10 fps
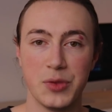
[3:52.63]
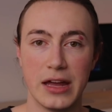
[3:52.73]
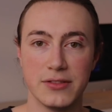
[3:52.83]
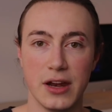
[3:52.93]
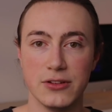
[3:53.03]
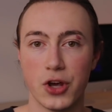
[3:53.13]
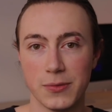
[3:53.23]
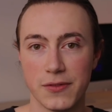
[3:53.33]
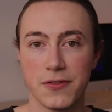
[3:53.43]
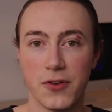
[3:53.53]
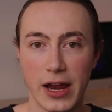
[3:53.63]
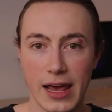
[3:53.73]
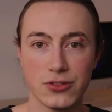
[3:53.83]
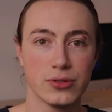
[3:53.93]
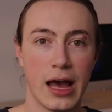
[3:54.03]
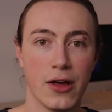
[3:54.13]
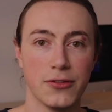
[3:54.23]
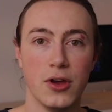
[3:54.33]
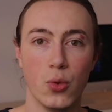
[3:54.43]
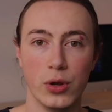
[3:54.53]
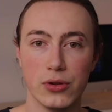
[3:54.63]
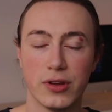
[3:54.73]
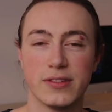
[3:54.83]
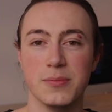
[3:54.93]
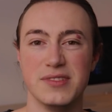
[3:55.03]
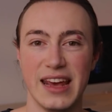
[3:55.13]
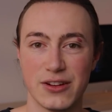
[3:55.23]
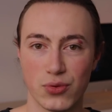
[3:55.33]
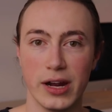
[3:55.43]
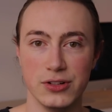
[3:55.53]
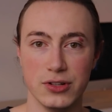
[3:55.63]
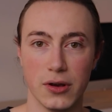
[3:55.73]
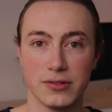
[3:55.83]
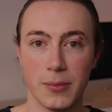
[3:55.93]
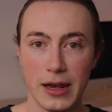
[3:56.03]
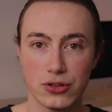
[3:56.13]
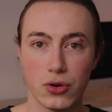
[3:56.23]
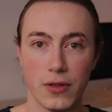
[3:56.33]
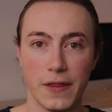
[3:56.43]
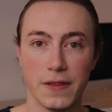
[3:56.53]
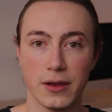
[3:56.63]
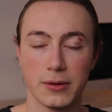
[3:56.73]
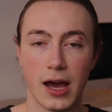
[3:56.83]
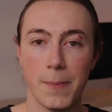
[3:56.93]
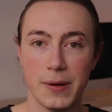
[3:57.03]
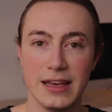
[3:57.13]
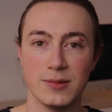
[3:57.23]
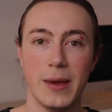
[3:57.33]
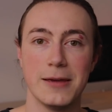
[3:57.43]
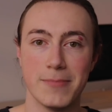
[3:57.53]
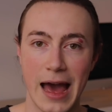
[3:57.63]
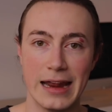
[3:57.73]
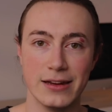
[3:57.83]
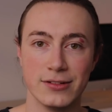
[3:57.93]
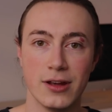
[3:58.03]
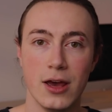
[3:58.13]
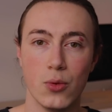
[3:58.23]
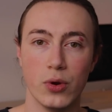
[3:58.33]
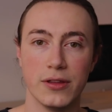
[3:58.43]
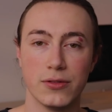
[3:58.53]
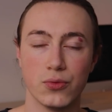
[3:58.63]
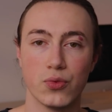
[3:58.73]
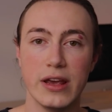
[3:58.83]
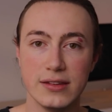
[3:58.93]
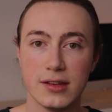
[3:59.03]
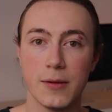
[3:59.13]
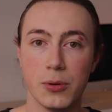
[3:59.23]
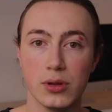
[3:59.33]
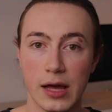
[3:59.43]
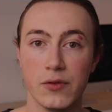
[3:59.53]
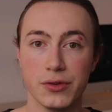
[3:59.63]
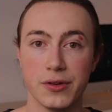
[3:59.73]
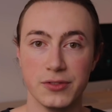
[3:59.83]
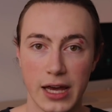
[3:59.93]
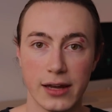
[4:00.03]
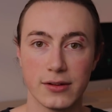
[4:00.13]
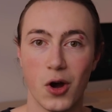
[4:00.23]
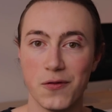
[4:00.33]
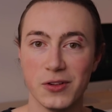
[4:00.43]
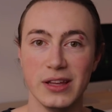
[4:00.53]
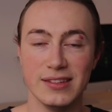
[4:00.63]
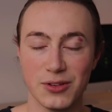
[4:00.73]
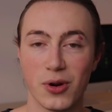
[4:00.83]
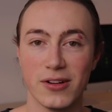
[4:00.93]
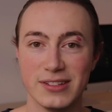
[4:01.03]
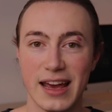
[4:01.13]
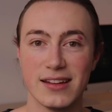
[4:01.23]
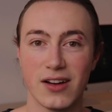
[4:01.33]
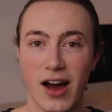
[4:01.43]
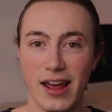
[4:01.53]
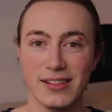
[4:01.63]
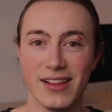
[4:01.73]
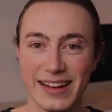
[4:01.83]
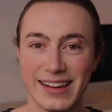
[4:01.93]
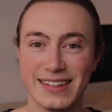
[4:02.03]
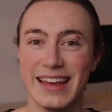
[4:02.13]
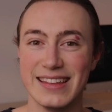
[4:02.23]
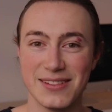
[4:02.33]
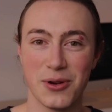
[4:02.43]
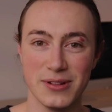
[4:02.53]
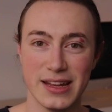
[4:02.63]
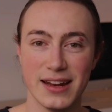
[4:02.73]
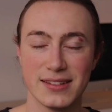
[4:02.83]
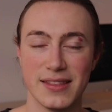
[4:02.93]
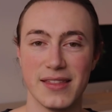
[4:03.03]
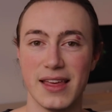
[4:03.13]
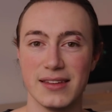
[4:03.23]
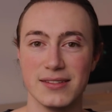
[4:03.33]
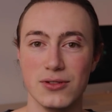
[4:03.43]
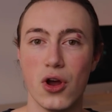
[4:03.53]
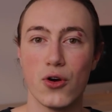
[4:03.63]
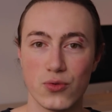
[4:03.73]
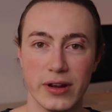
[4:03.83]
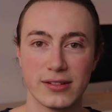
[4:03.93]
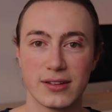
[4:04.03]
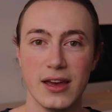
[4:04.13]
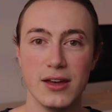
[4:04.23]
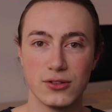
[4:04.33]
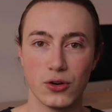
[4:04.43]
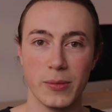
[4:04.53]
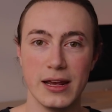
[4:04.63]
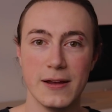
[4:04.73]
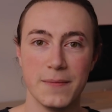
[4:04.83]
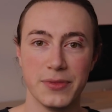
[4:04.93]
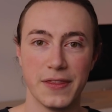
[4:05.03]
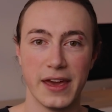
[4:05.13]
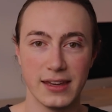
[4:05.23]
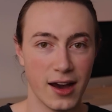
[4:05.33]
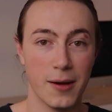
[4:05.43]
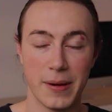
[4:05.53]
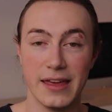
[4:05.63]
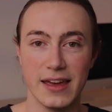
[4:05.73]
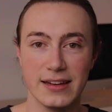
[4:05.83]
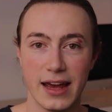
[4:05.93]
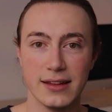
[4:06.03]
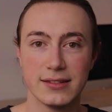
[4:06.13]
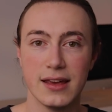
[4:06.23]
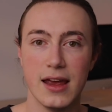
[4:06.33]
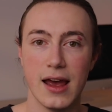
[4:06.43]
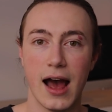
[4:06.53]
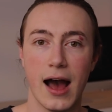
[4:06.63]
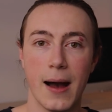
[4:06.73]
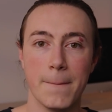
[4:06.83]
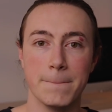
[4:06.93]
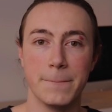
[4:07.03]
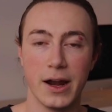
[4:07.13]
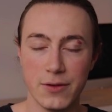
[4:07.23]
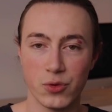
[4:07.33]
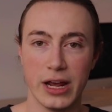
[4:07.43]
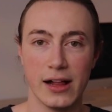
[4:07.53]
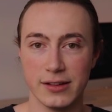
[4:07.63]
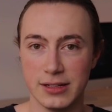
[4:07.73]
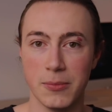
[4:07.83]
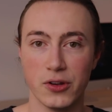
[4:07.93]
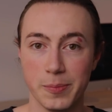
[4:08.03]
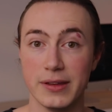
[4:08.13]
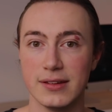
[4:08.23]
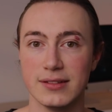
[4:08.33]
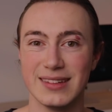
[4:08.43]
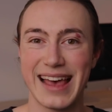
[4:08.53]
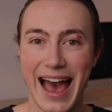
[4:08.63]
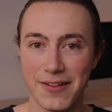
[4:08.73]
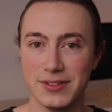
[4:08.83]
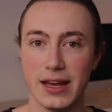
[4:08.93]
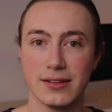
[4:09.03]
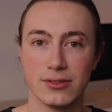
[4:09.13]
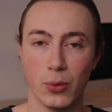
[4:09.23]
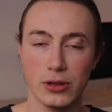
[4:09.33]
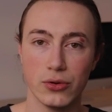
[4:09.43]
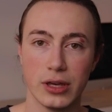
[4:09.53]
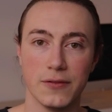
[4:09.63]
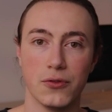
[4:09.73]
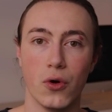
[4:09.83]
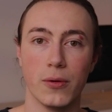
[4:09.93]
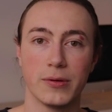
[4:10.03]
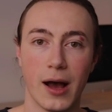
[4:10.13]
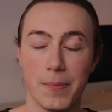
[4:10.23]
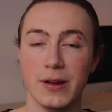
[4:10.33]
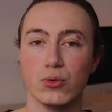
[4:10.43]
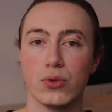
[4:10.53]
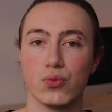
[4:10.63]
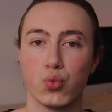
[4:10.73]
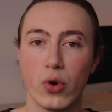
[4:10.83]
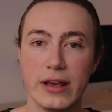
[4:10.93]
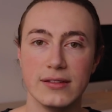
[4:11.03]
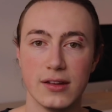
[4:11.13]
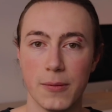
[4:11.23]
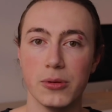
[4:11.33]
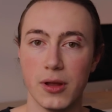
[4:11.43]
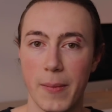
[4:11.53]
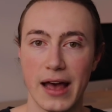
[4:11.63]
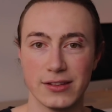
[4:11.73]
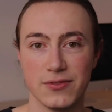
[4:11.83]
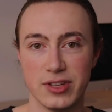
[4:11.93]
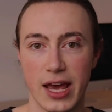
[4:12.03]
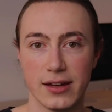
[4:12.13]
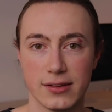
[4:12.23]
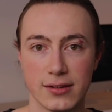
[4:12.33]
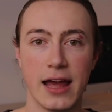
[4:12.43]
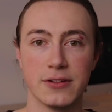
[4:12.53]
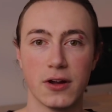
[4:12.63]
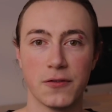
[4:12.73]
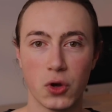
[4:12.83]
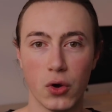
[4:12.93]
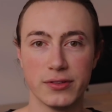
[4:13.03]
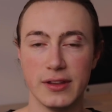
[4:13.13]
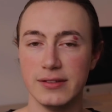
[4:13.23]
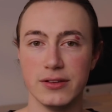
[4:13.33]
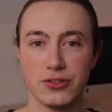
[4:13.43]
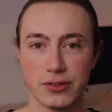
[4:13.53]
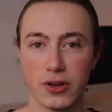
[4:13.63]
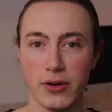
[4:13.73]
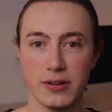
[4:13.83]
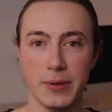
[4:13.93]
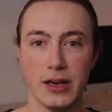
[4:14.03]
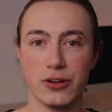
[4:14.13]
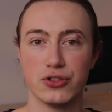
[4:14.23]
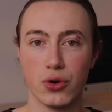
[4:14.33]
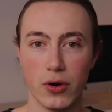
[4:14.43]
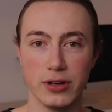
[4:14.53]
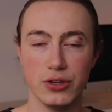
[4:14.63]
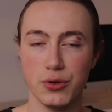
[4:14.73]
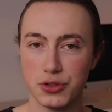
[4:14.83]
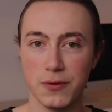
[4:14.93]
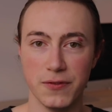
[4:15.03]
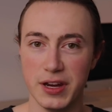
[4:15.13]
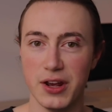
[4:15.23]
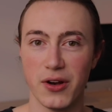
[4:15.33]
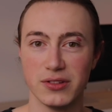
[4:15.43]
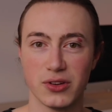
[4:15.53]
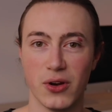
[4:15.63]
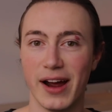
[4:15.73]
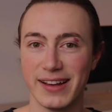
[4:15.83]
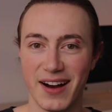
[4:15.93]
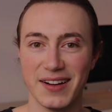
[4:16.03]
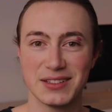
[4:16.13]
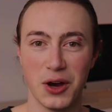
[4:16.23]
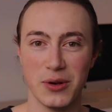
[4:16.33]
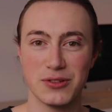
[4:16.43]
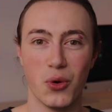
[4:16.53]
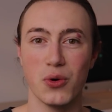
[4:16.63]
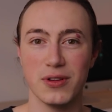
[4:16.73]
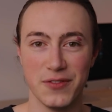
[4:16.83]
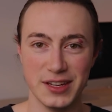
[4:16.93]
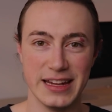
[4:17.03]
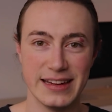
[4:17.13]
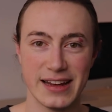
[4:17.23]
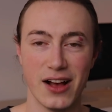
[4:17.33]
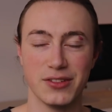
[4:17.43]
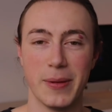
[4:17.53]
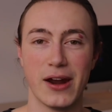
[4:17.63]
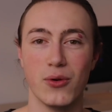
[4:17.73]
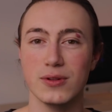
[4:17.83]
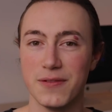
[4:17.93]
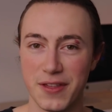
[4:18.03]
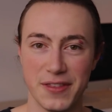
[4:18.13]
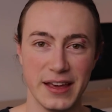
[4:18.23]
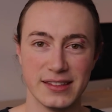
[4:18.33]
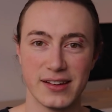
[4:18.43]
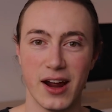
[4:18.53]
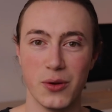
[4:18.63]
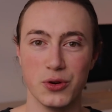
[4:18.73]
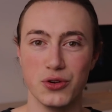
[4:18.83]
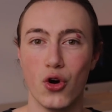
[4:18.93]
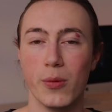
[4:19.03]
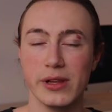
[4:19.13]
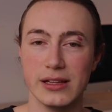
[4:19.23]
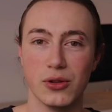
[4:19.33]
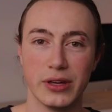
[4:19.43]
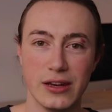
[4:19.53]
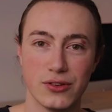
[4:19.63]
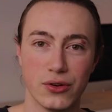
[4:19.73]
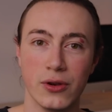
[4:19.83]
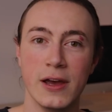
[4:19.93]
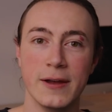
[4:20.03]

And then in terms of the financial health, we look at some debt ratios to make sure that the company is being managed with reasonable levels of debt. Hopefully 0 debt. I like to see 0 debt so that there's no risk to me that they can't pay their debts. But in reality, most businesses have debt. So we're looking for companies with reasonable amounts of debt. And of course, this is just going to be a short YouTube video, so I can't go into all of the details about all of the things that I would normally look into